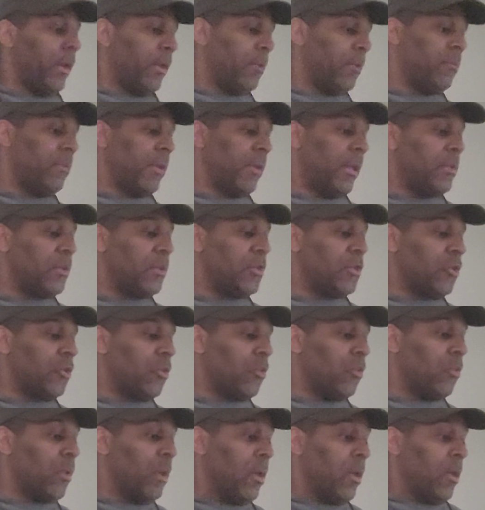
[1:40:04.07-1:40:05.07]
And
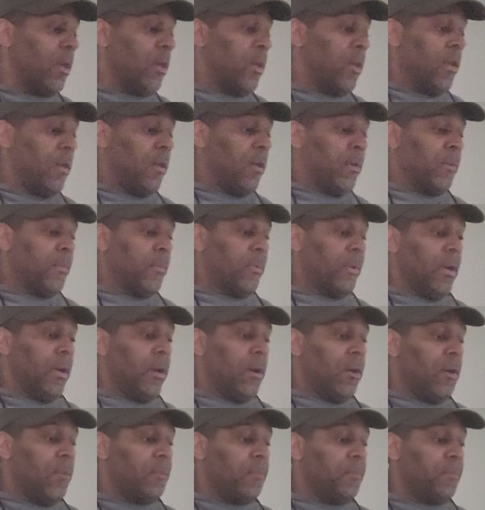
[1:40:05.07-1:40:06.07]
so,
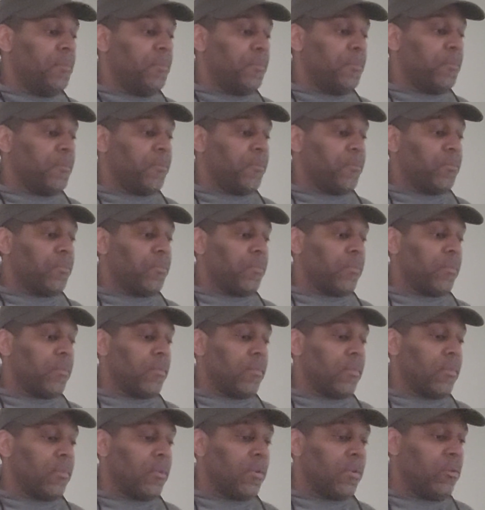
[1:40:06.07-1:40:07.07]
you
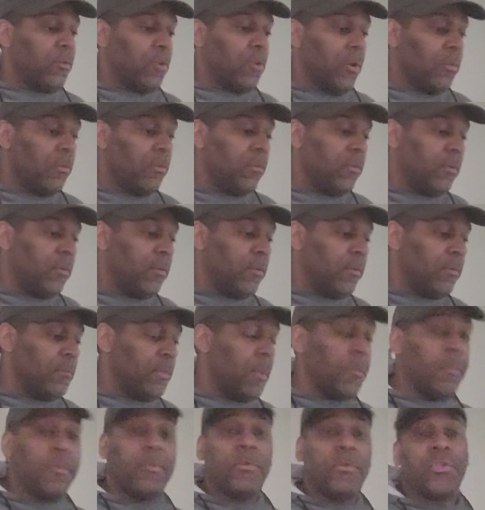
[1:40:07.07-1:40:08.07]
know,
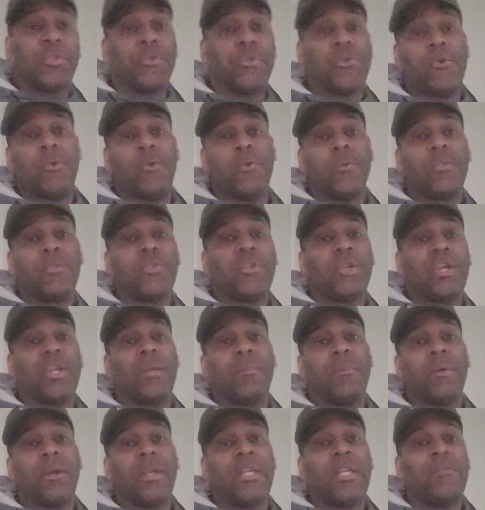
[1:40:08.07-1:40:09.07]
remember Shakur was
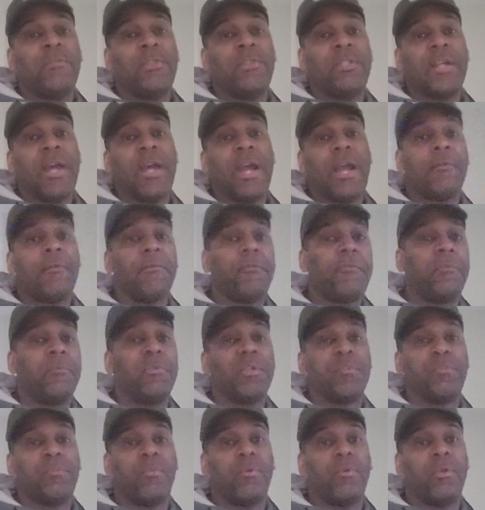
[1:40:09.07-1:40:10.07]
talking about he's retiring from
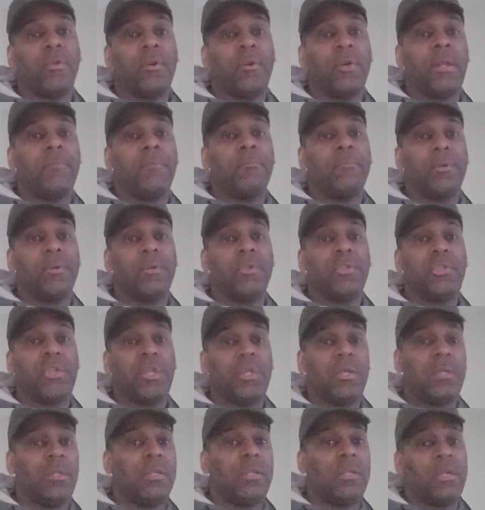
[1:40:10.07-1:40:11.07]
the sport and all that
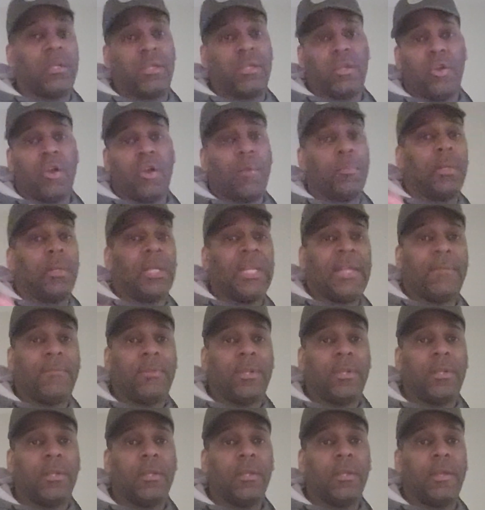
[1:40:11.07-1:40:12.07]
bullshit, and then y'all
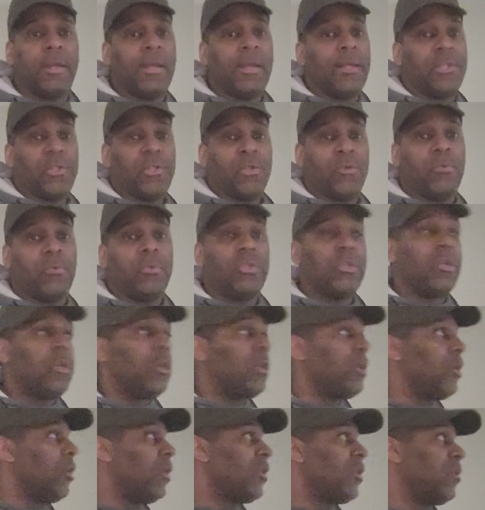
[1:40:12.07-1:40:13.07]
believed it. And I told
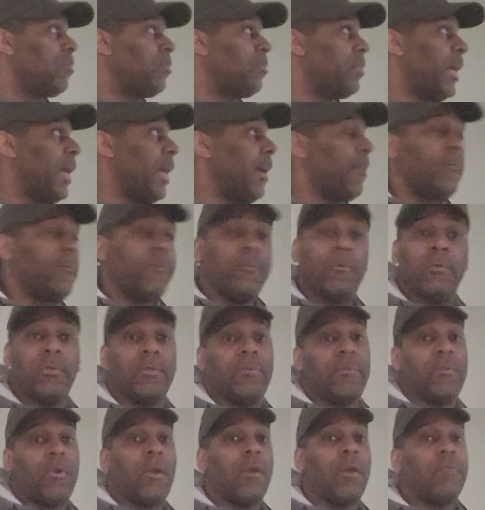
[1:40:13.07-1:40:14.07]
y'all, y'all some damn
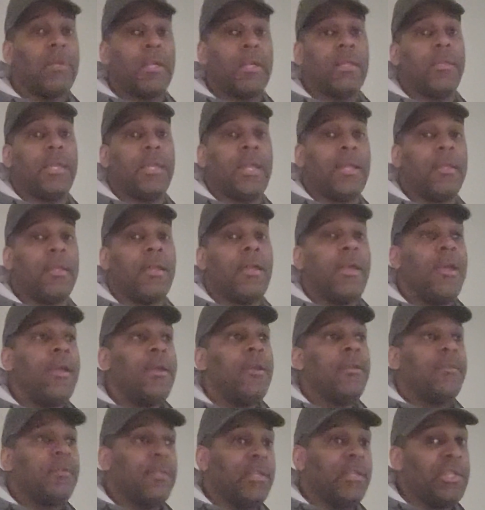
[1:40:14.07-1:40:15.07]
fools if y'all really think
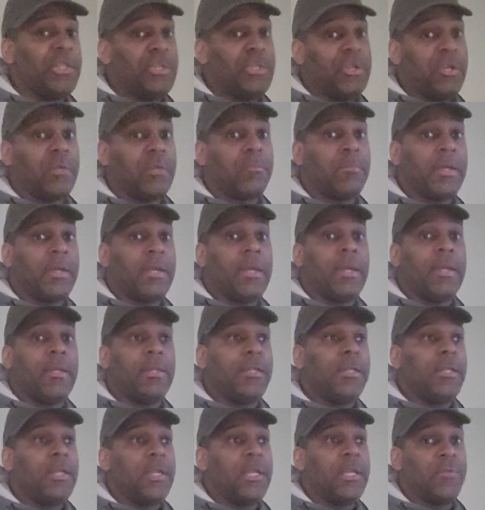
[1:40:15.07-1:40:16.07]
this young
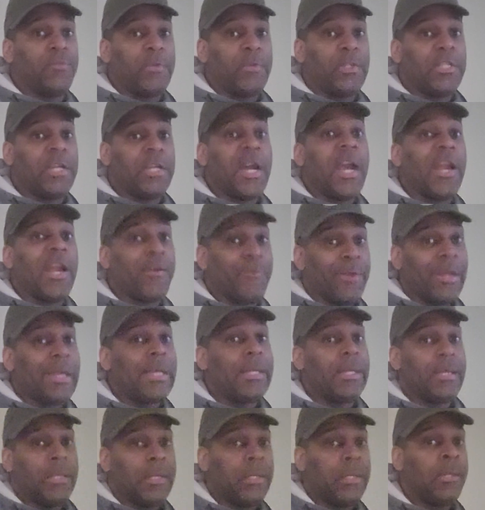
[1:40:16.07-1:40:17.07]
man is retiring.